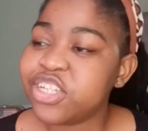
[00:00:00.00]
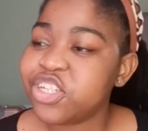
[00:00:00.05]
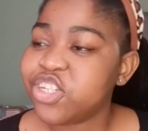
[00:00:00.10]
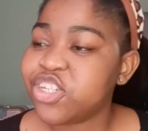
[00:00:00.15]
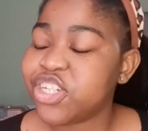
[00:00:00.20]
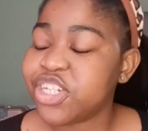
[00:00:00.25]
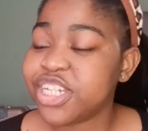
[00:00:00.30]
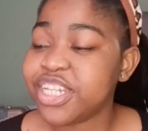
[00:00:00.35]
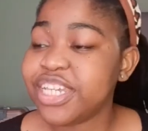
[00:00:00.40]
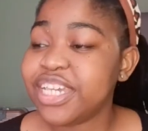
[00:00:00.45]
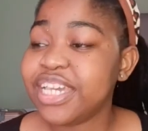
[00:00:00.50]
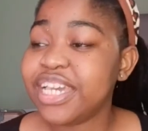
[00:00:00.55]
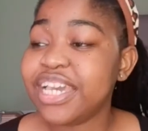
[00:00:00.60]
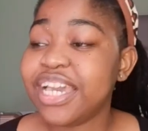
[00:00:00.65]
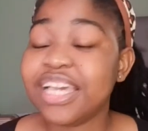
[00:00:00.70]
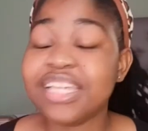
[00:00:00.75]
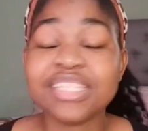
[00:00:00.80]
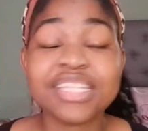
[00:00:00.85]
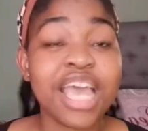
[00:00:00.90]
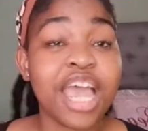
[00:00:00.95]

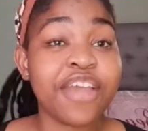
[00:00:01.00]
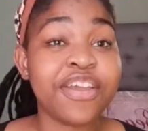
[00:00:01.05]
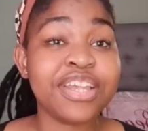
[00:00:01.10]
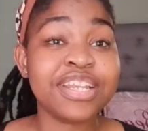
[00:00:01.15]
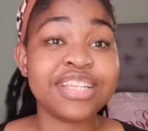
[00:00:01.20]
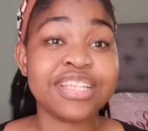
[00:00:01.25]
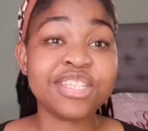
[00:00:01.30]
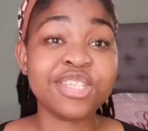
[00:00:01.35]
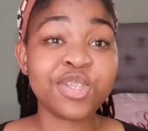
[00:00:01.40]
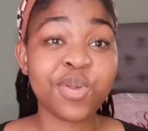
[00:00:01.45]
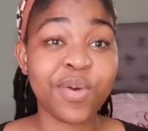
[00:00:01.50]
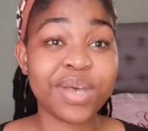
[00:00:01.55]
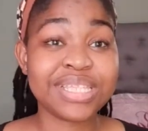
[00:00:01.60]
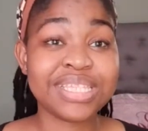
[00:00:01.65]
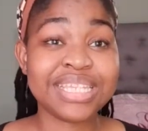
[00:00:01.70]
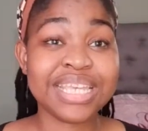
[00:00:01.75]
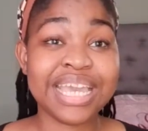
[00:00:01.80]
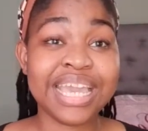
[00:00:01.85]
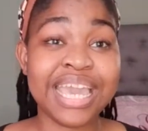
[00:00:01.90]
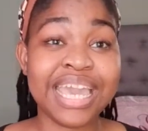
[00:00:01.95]
She is currently
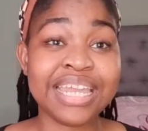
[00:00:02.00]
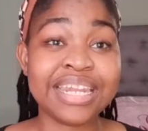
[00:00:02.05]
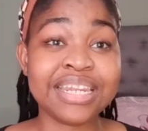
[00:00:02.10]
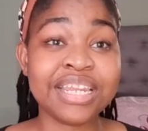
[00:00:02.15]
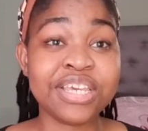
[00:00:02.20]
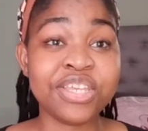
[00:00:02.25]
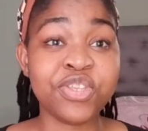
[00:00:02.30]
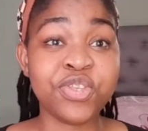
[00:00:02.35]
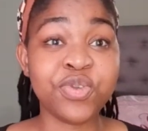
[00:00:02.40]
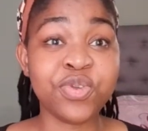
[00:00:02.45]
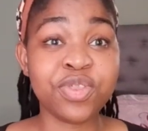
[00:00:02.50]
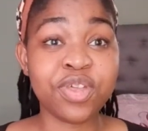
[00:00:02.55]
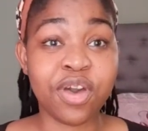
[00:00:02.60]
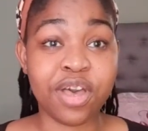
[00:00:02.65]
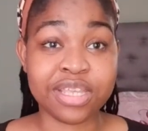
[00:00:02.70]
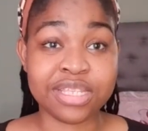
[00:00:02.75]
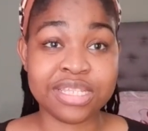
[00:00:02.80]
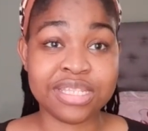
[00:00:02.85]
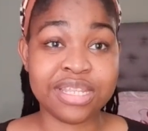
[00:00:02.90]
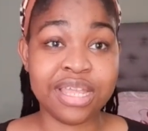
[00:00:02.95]
squatting in a youth
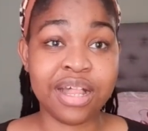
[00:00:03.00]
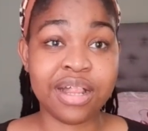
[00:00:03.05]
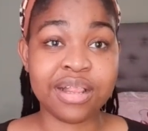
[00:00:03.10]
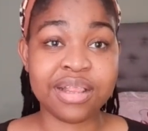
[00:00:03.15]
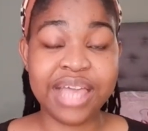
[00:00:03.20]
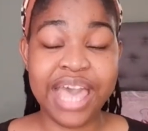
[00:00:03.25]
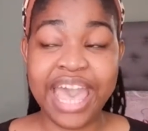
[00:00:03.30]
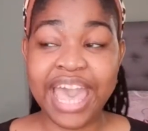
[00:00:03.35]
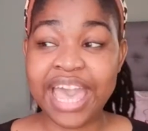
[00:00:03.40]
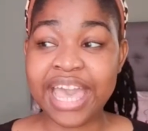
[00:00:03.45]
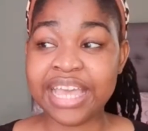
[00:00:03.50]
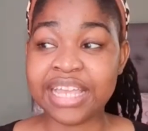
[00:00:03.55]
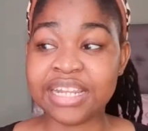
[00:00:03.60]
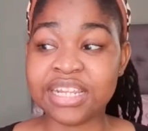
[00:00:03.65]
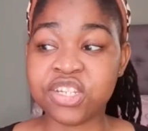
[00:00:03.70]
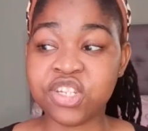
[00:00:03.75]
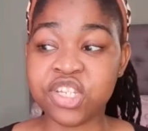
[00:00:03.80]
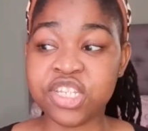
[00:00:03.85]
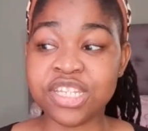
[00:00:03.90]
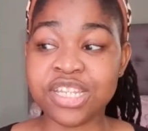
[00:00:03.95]
hostel
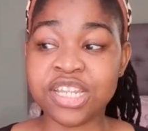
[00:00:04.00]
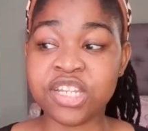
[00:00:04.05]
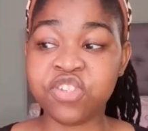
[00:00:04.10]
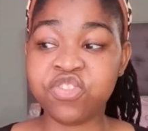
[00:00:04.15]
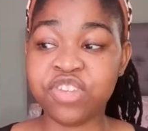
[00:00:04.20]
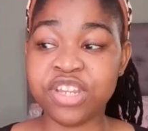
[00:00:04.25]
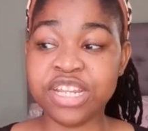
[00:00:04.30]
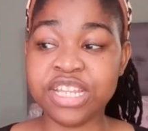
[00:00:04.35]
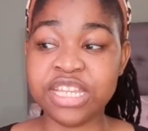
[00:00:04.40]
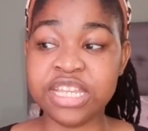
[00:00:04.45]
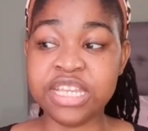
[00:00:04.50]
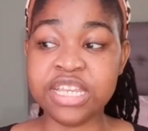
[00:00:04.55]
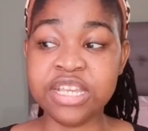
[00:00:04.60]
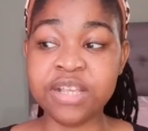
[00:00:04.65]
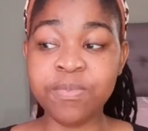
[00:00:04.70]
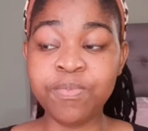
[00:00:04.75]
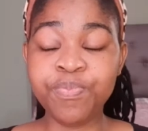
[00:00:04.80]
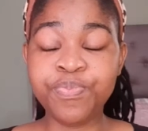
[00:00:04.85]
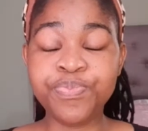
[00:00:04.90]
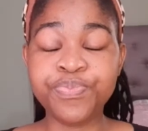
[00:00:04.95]
and she
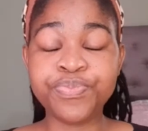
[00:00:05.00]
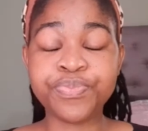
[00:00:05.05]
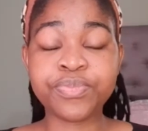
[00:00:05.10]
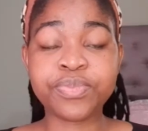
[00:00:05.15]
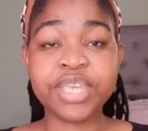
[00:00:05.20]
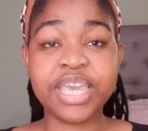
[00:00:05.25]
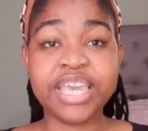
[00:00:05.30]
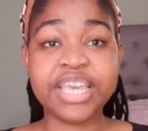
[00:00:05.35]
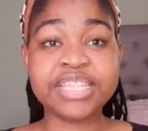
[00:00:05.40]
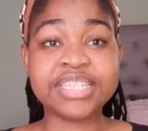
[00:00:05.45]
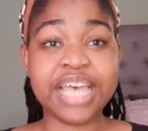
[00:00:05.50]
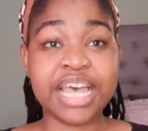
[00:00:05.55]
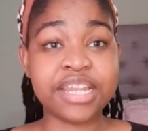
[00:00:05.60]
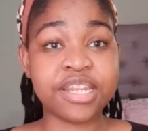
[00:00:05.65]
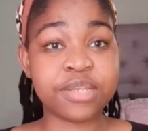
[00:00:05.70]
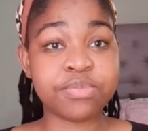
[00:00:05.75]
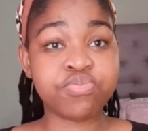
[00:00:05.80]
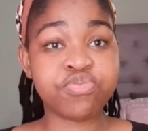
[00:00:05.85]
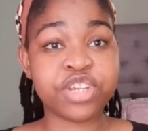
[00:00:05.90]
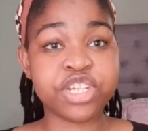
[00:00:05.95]
literally is
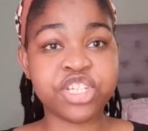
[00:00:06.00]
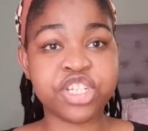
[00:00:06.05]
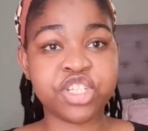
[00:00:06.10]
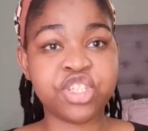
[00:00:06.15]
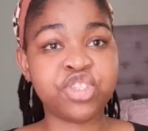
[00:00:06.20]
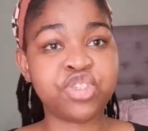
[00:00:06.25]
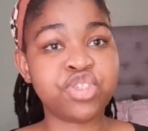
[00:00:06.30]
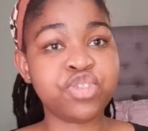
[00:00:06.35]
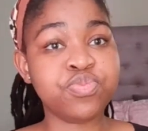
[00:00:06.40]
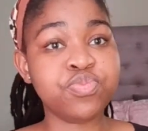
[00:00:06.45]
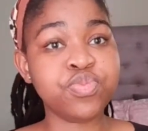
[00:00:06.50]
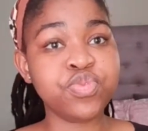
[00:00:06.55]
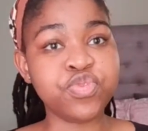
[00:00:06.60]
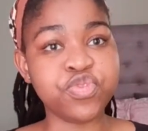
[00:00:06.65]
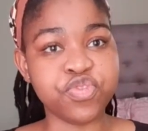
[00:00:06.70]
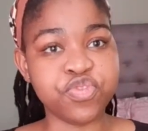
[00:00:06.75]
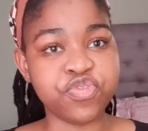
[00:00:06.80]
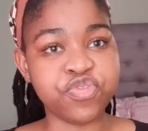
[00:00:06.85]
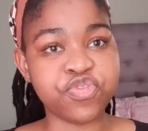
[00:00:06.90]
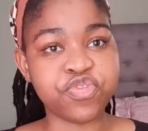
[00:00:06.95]
under pressure to
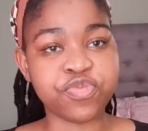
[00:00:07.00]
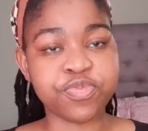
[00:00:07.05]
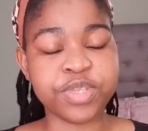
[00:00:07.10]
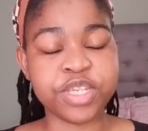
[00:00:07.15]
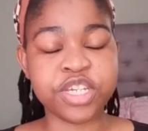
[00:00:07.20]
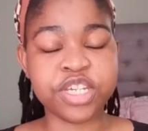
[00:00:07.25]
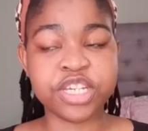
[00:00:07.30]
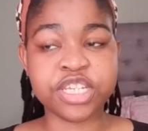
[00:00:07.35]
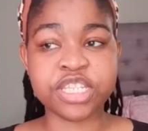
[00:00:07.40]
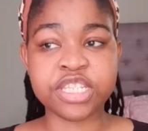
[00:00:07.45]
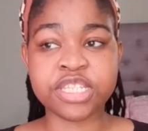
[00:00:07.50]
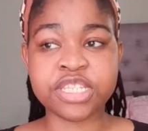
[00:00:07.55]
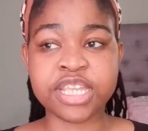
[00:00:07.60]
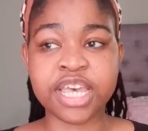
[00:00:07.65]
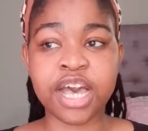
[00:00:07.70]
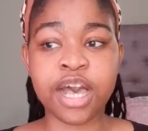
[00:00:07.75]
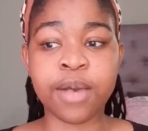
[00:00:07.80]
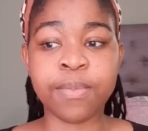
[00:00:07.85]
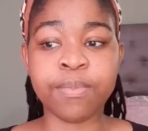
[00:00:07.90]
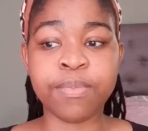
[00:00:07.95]
move because
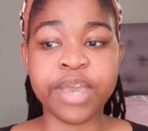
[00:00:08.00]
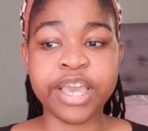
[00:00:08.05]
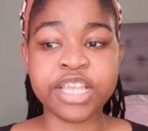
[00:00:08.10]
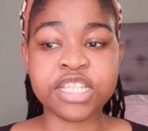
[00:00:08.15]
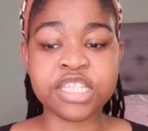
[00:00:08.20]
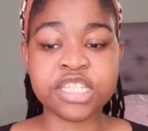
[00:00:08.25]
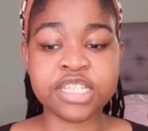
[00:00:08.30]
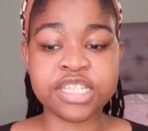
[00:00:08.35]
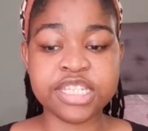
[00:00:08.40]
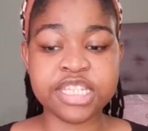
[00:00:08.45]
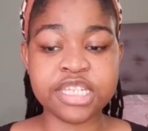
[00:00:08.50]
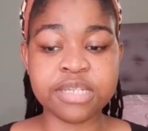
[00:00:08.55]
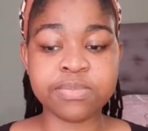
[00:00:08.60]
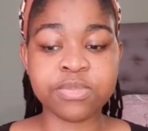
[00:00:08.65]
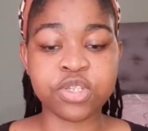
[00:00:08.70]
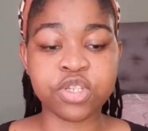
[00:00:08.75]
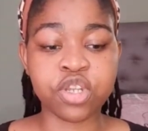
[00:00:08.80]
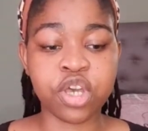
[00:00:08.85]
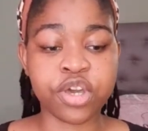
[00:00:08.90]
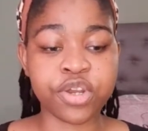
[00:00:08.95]
it's
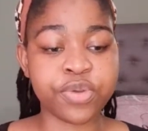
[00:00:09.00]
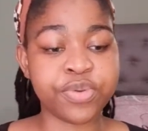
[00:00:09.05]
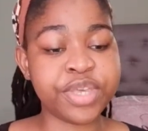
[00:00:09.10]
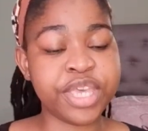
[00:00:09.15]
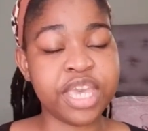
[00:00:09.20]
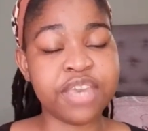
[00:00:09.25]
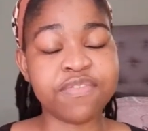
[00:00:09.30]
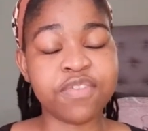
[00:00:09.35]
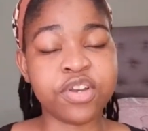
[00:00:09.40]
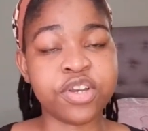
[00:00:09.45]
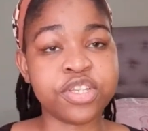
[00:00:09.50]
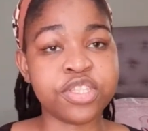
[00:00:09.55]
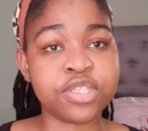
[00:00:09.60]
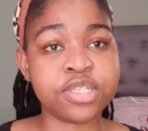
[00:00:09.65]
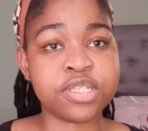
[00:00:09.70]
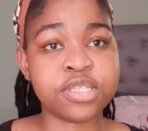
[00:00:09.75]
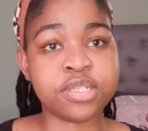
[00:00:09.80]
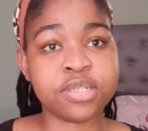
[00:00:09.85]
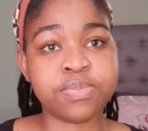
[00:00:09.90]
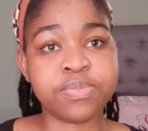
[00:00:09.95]
deemed not okay for her
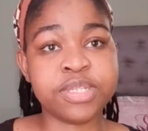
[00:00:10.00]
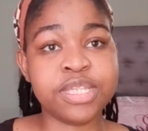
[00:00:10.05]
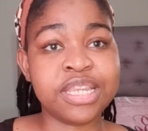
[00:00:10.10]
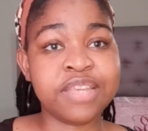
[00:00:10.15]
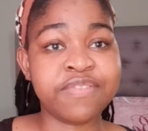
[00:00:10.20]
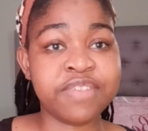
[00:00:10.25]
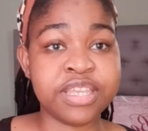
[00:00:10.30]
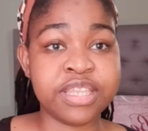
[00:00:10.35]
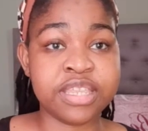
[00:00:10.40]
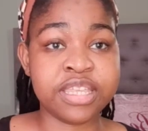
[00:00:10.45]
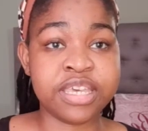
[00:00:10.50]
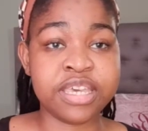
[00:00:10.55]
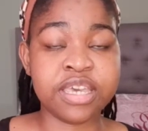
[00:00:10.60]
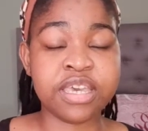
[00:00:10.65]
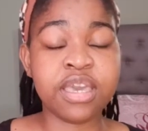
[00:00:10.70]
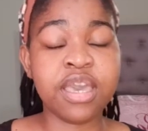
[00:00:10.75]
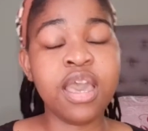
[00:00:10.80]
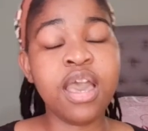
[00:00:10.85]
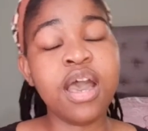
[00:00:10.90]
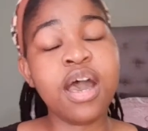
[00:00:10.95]
to still be living
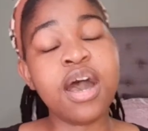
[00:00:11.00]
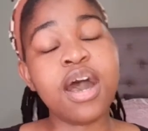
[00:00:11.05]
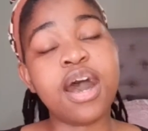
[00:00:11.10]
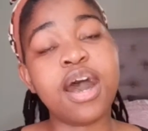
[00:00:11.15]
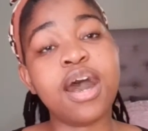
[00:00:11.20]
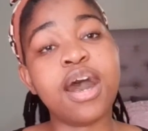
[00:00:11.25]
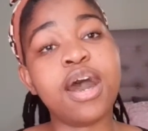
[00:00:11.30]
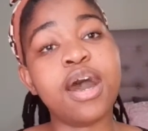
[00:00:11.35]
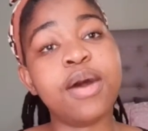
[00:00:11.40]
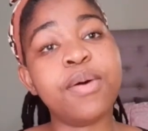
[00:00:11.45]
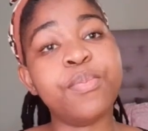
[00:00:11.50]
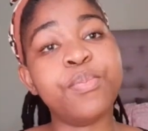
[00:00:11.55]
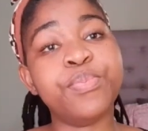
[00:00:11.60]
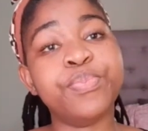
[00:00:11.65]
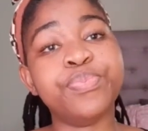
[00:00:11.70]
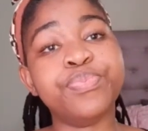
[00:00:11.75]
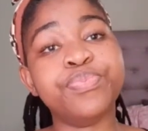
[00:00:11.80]
there. Her